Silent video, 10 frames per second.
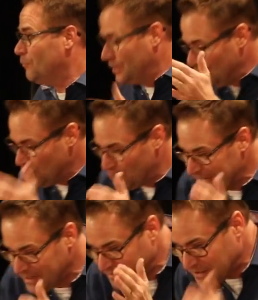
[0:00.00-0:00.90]
When you
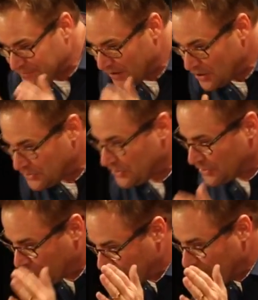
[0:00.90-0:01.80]
read these
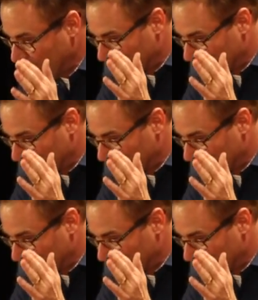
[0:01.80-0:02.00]
verses,